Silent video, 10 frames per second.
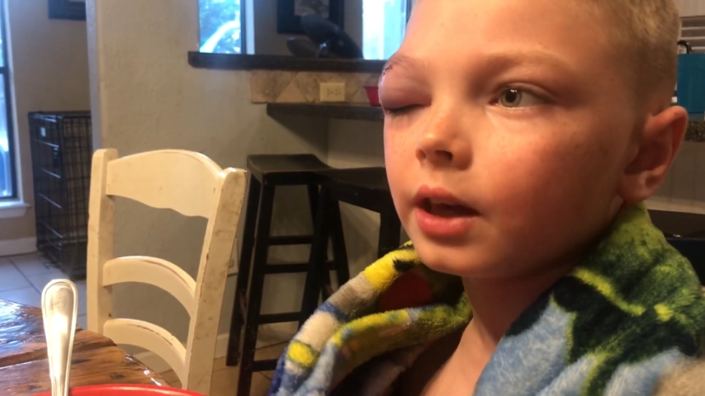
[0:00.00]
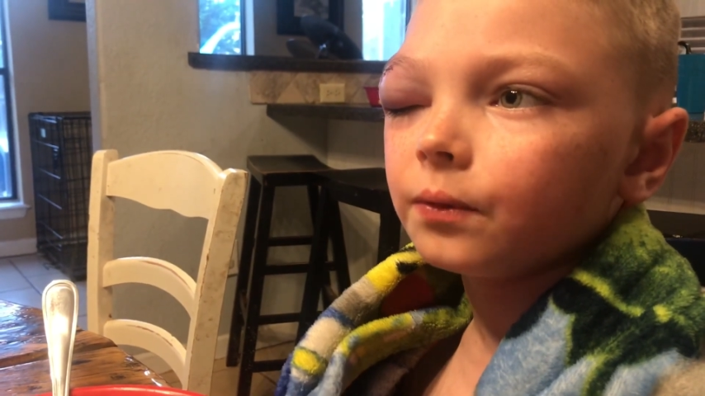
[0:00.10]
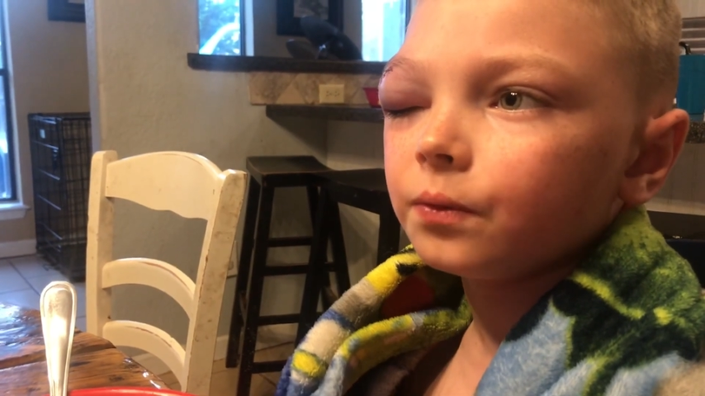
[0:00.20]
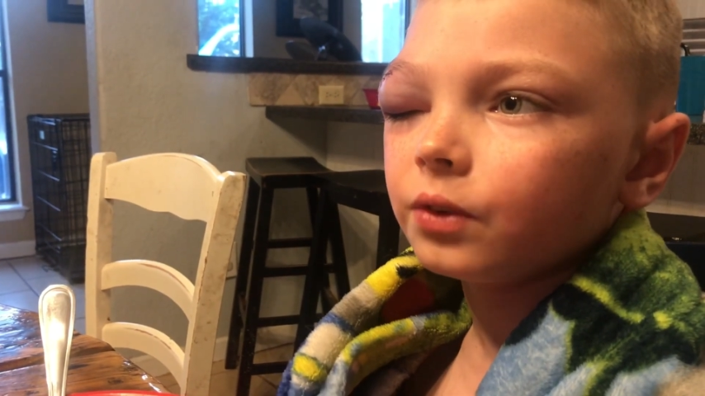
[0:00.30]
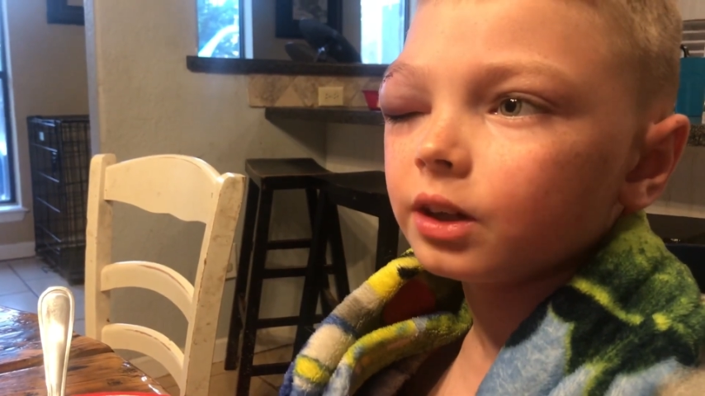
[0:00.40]
I
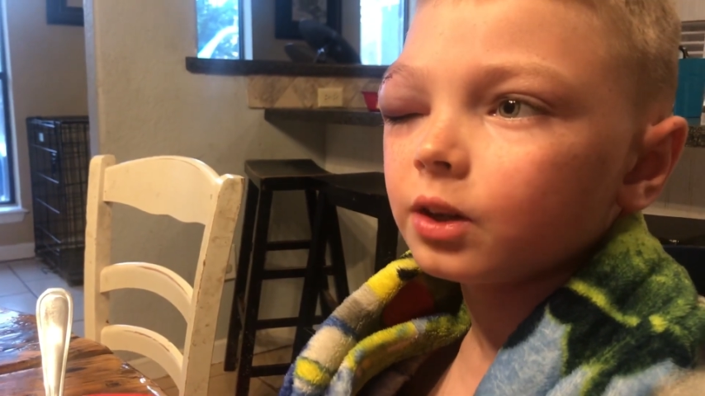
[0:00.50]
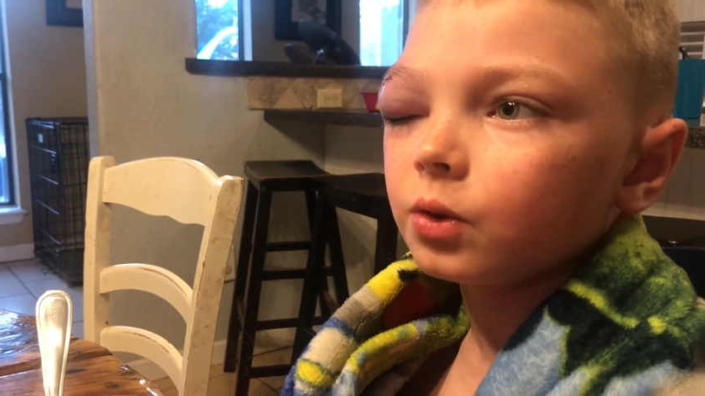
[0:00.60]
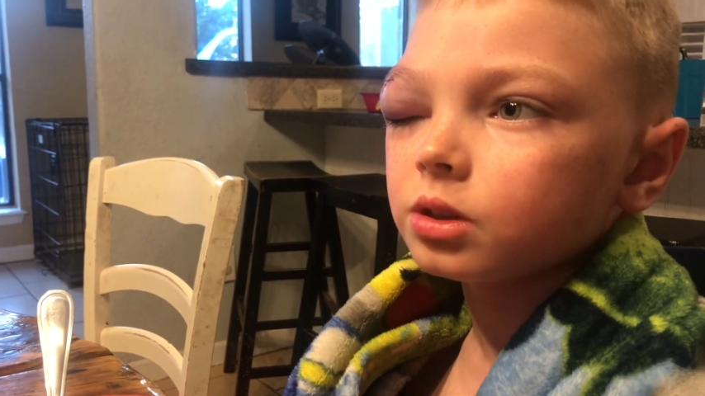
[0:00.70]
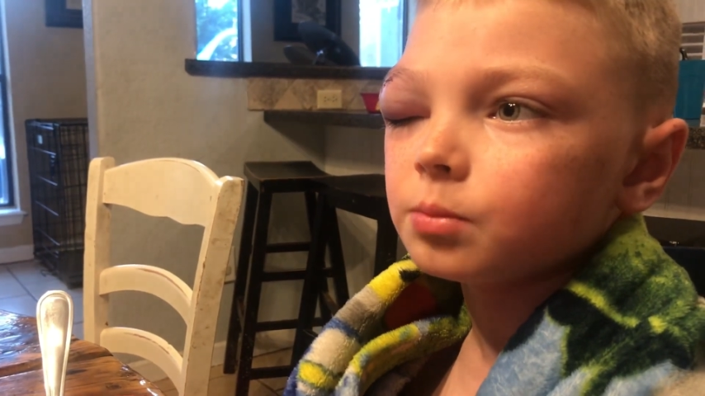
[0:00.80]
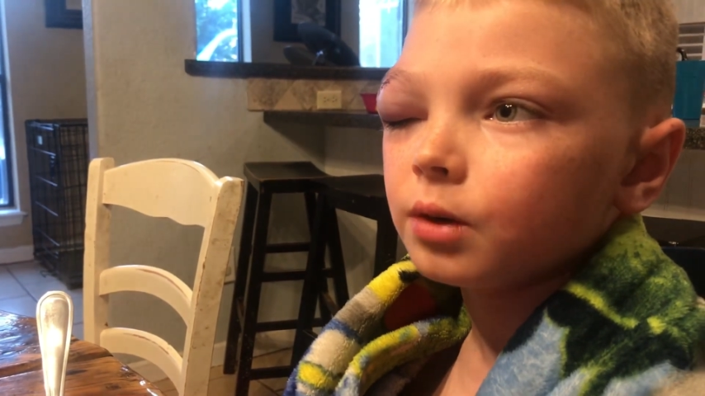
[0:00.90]
think it
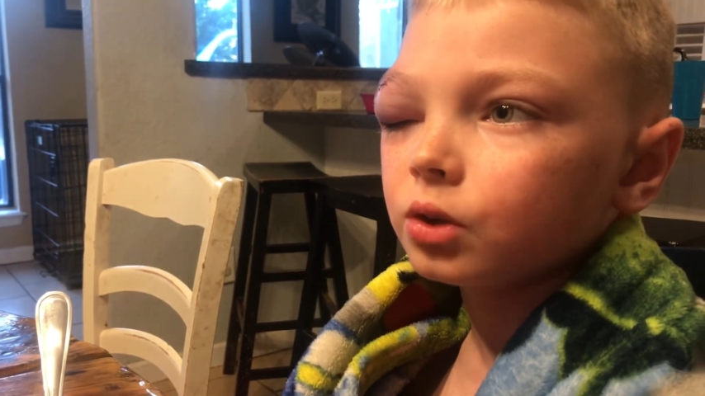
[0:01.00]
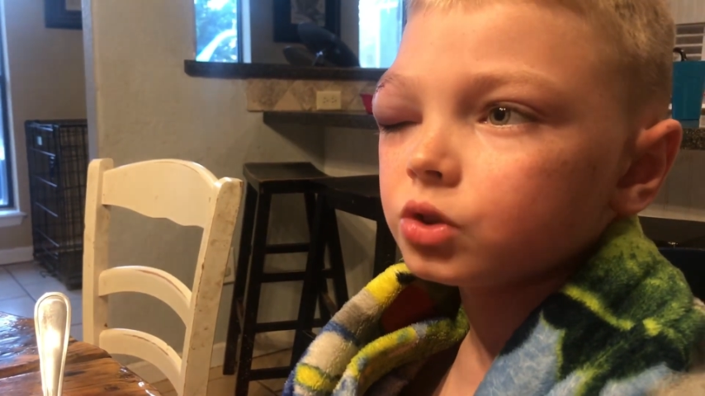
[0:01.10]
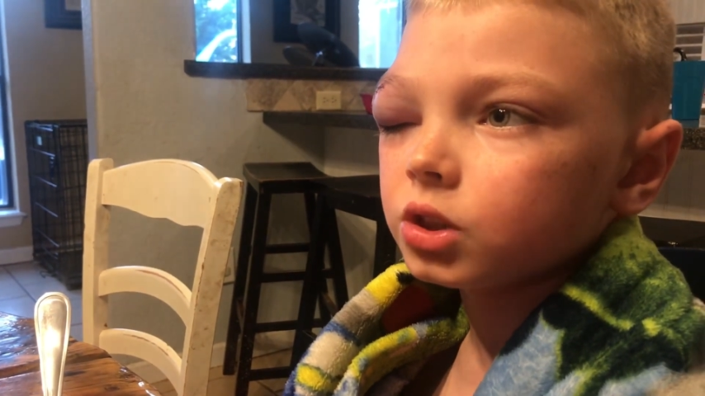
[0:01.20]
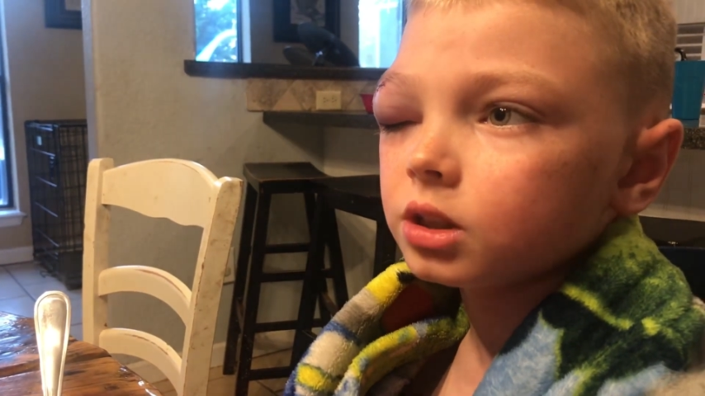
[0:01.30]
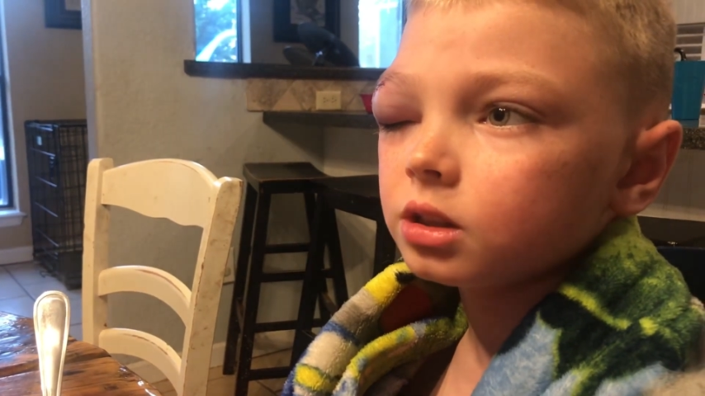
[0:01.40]
was
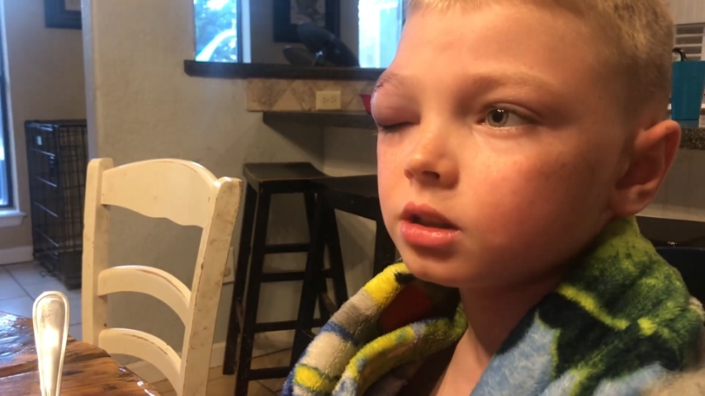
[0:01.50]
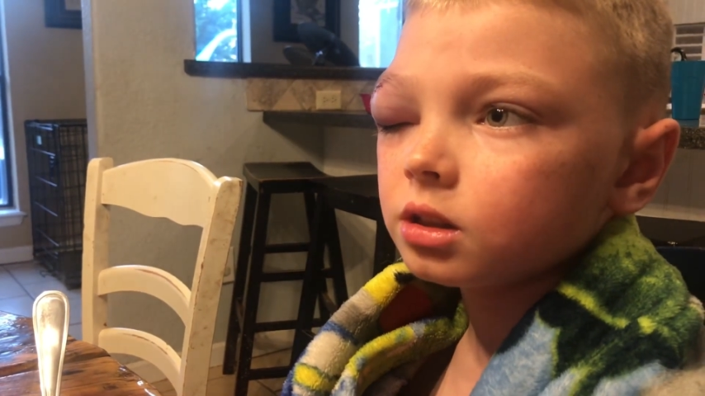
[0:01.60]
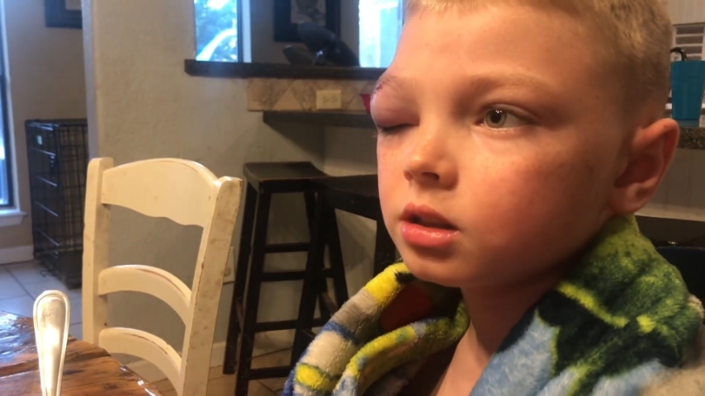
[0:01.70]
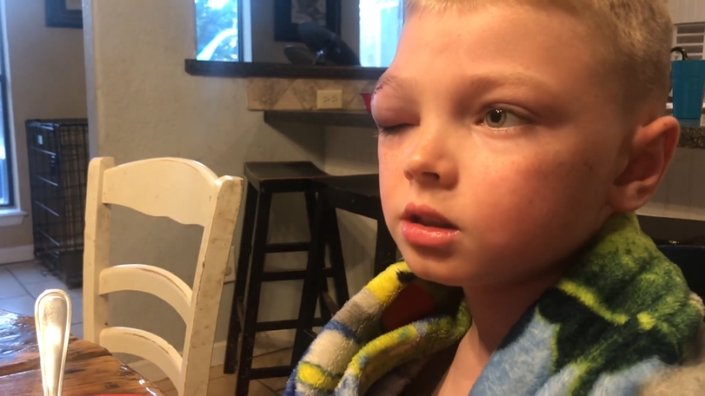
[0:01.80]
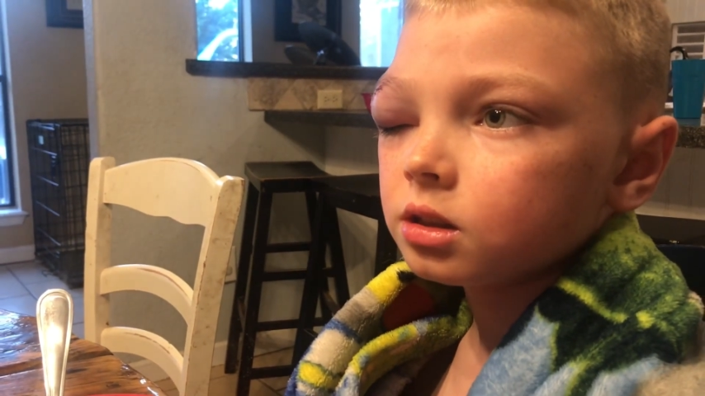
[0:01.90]
Motrin.
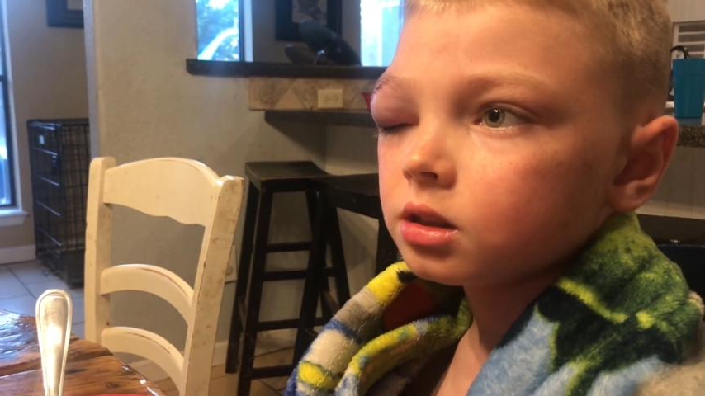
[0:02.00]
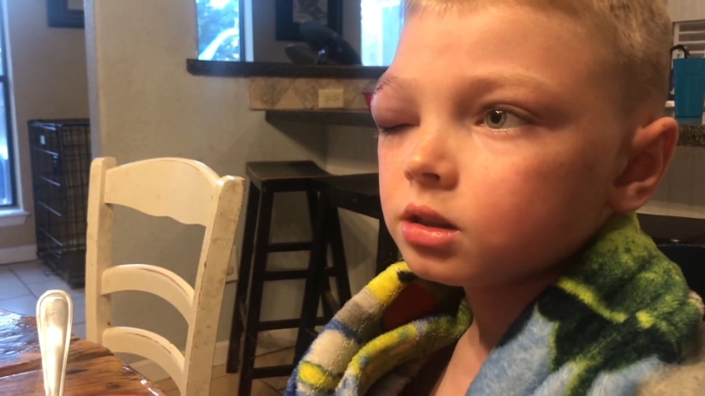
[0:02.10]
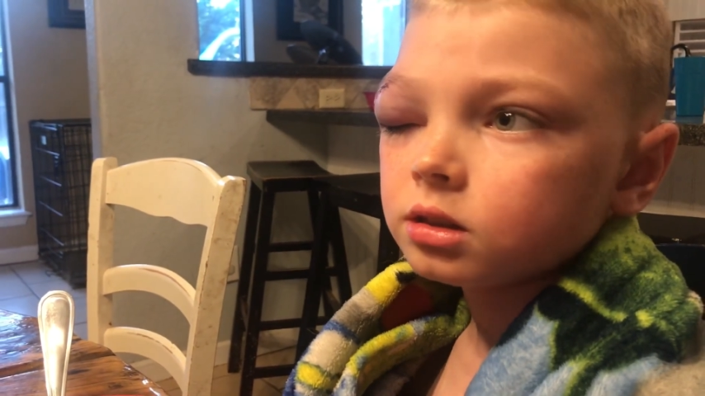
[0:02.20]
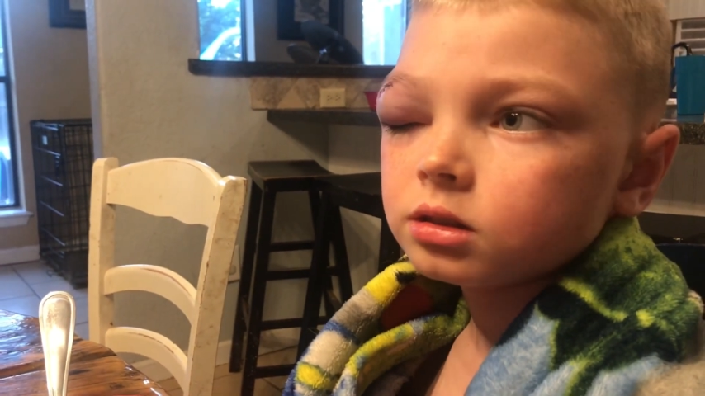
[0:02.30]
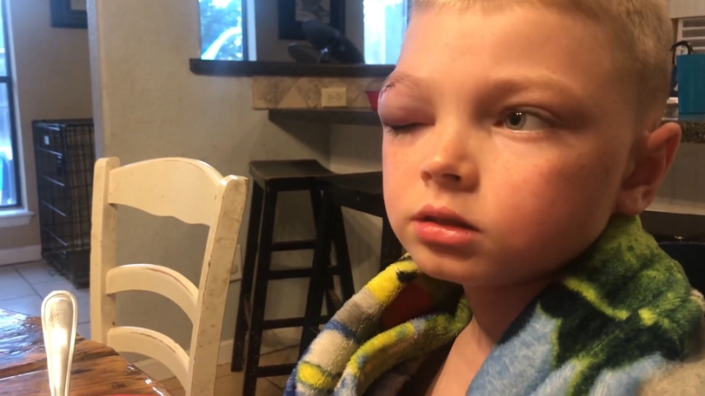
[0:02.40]
Okay.